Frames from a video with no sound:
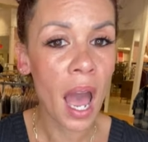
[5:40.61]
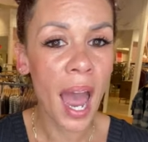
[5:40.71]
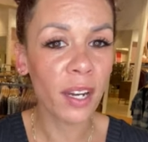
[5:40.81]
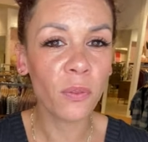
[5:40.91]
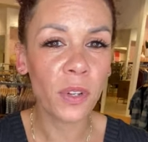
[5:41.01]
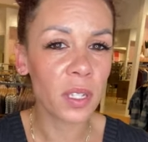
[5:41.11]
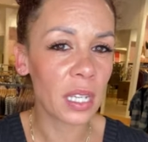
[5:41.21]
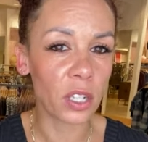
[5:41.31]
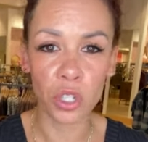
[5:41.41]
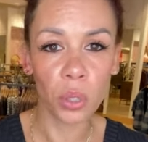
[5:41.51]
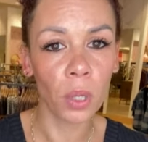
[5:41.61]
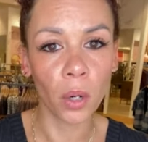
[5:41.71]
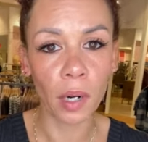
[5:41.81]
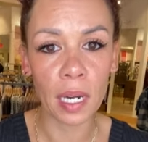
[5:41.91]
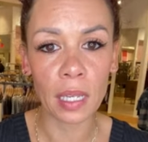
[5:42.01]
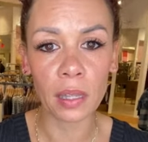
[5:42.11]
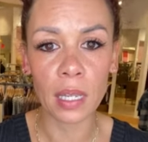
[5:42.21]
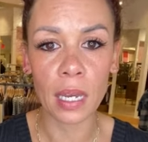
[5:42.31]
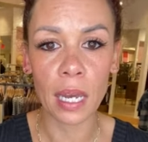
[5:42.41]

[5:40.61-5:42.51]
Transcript: I don't feel it's like too low or anything.